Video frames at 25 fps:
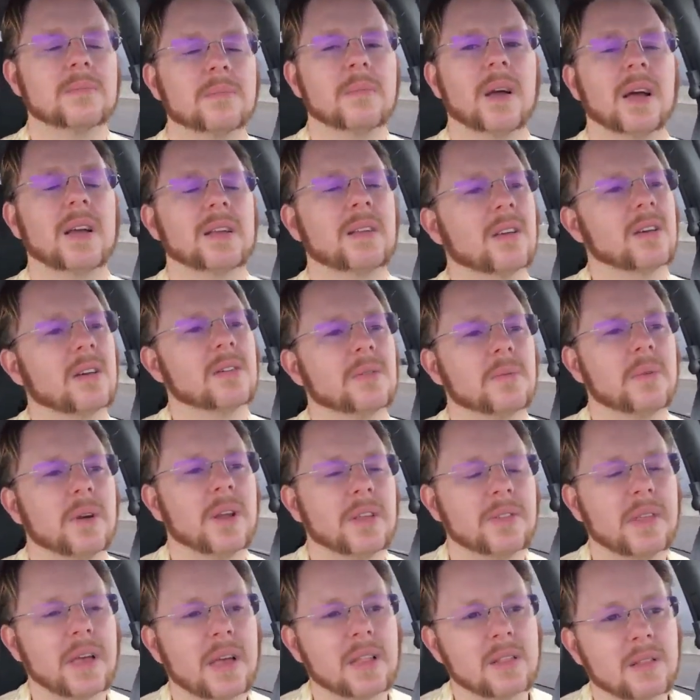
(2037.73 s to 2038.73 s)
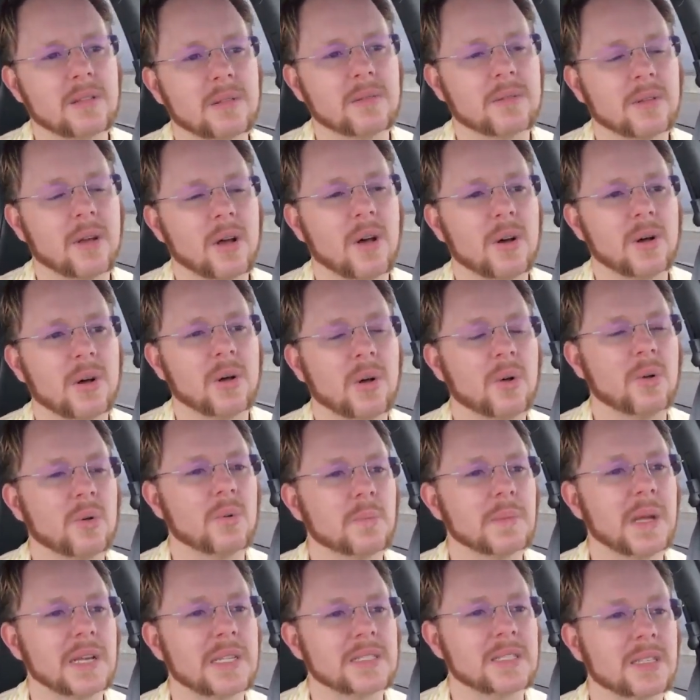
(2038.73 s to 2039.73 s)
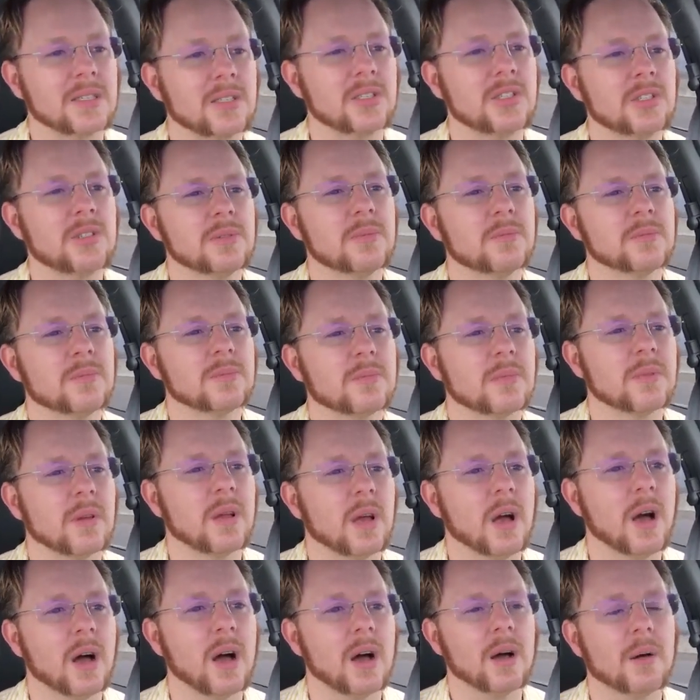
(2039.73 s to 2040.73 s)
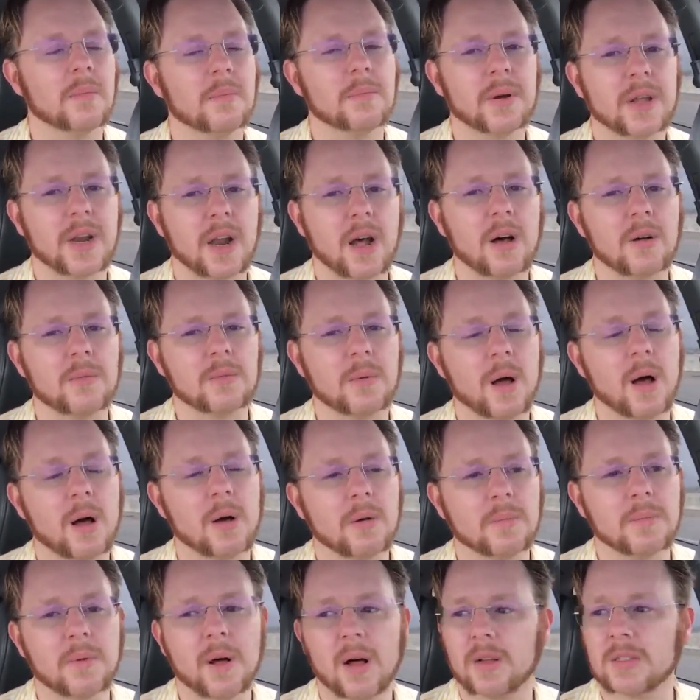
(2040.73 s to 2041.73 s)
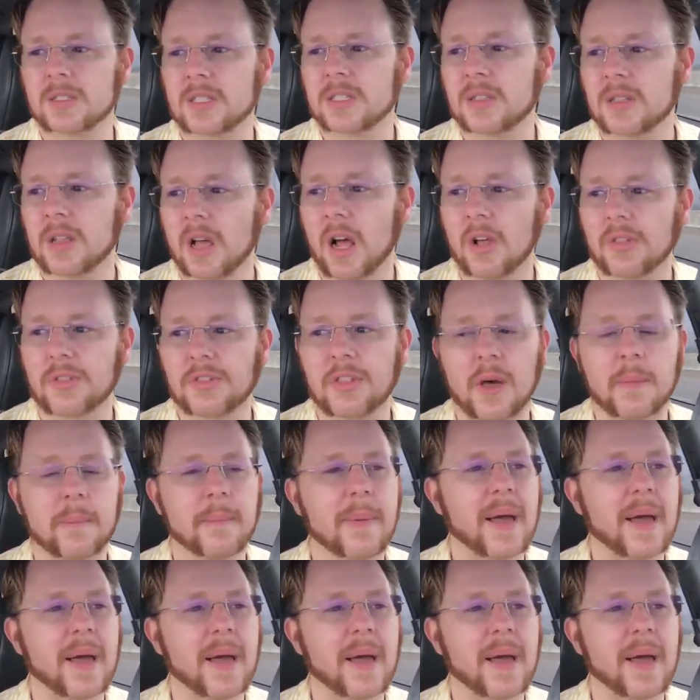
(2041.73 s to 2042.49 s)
I couldn't read that a whole message, but I'll thumb